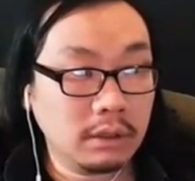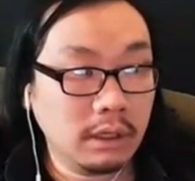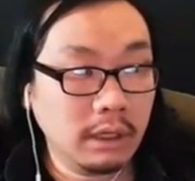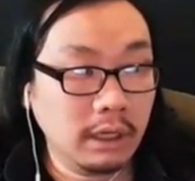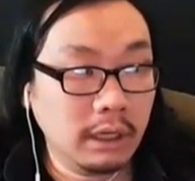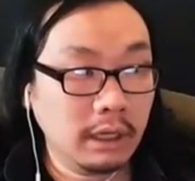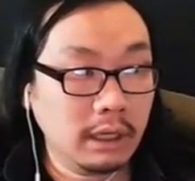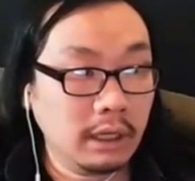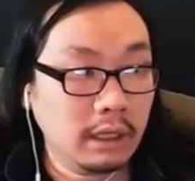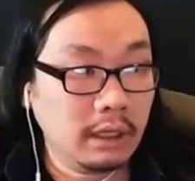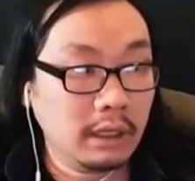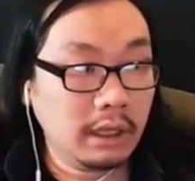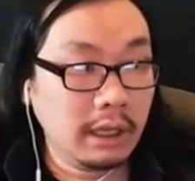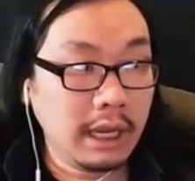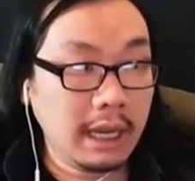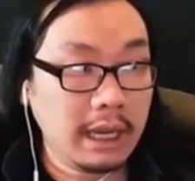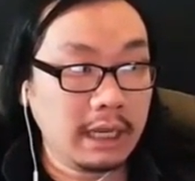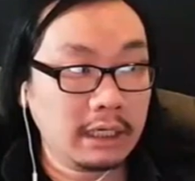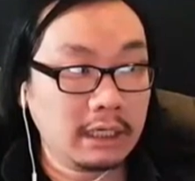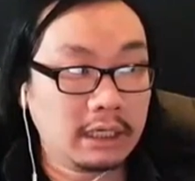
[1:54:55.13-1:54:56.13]
uh,
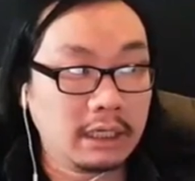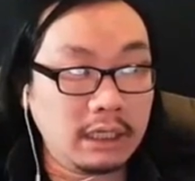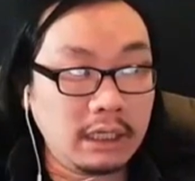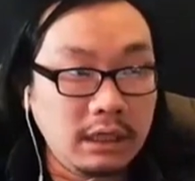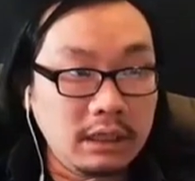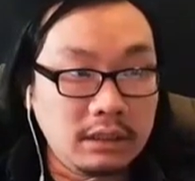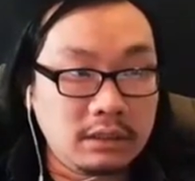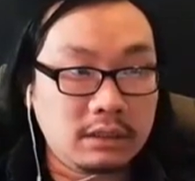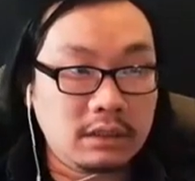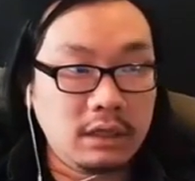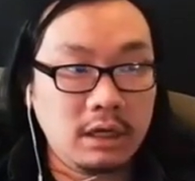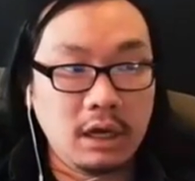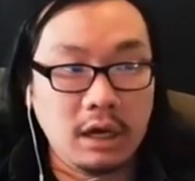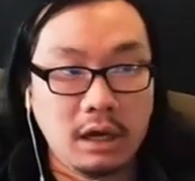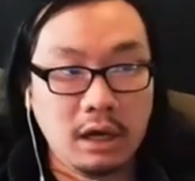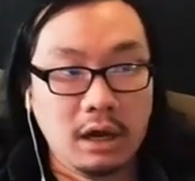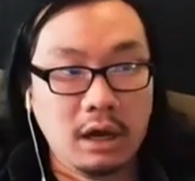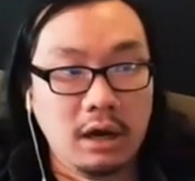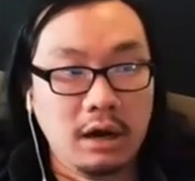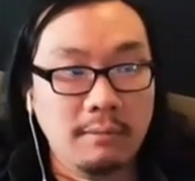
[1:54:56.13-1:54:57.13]
and he's
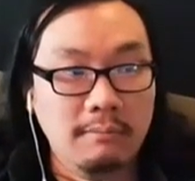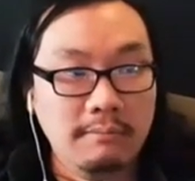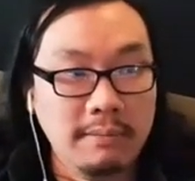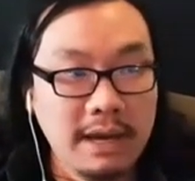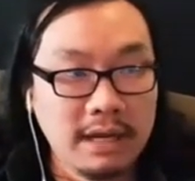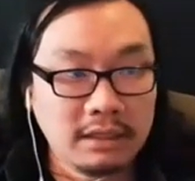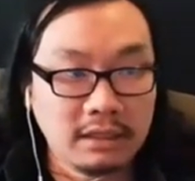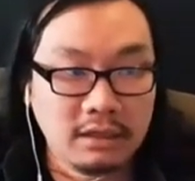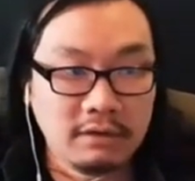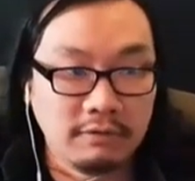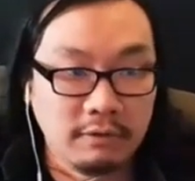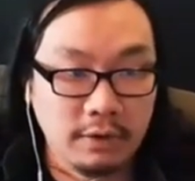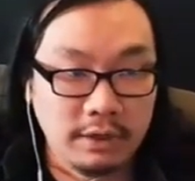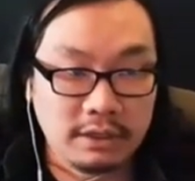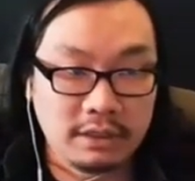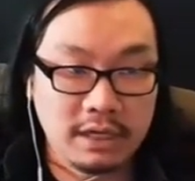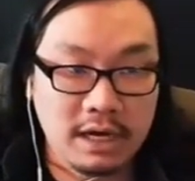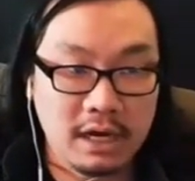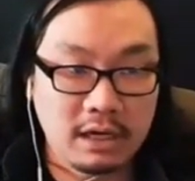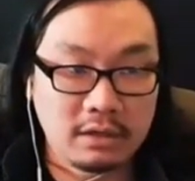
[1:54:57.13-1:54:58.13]
a, an amazing
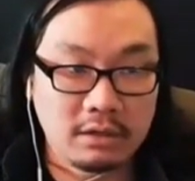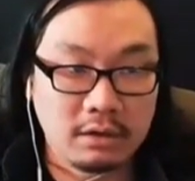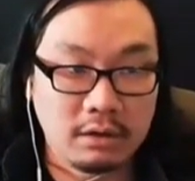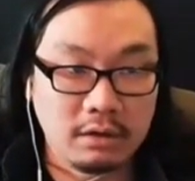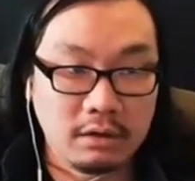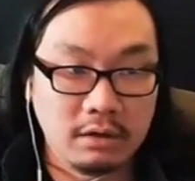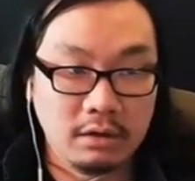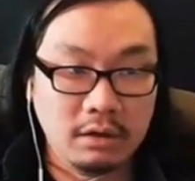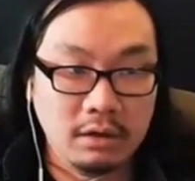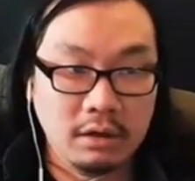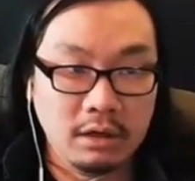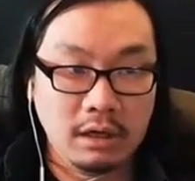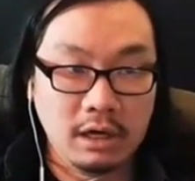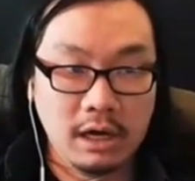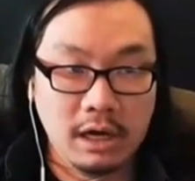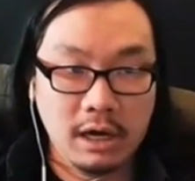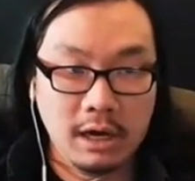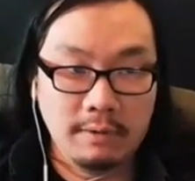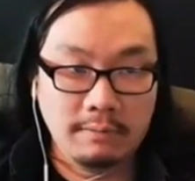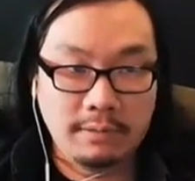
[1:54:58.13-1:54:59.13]
voice actor.
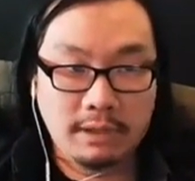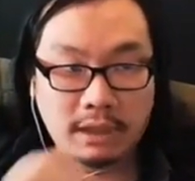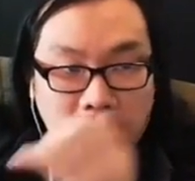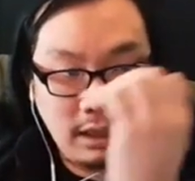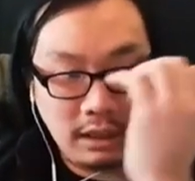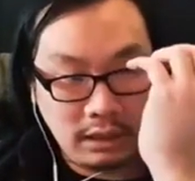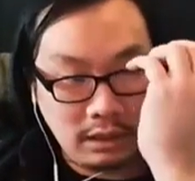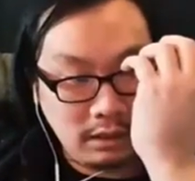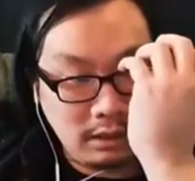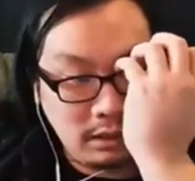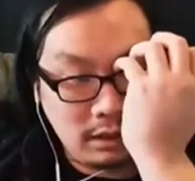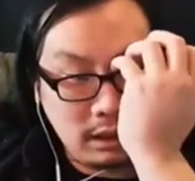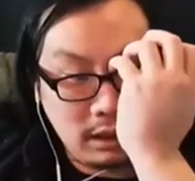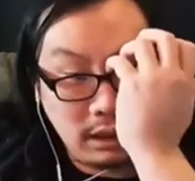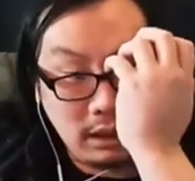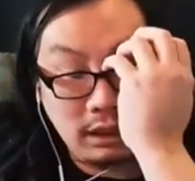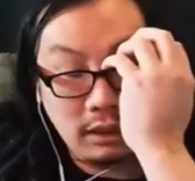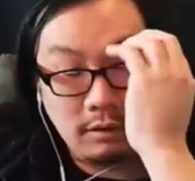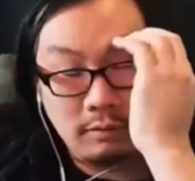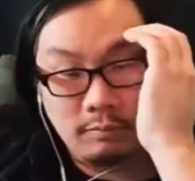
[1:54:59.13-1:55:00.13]
Um, he
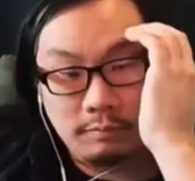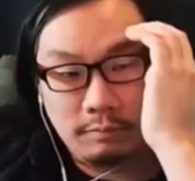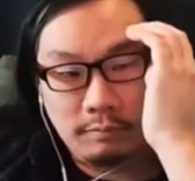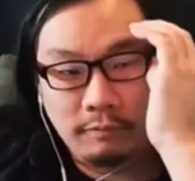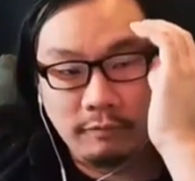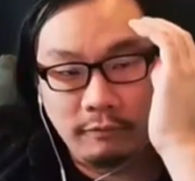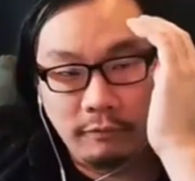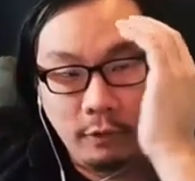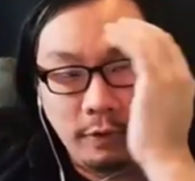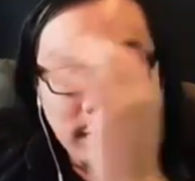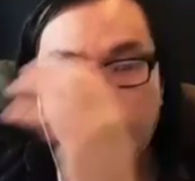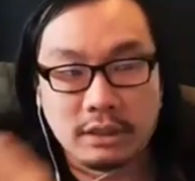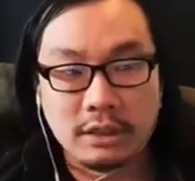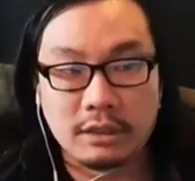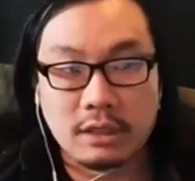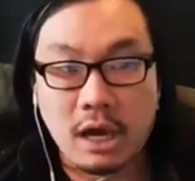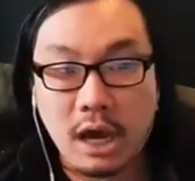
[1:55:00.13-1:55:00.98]
he voices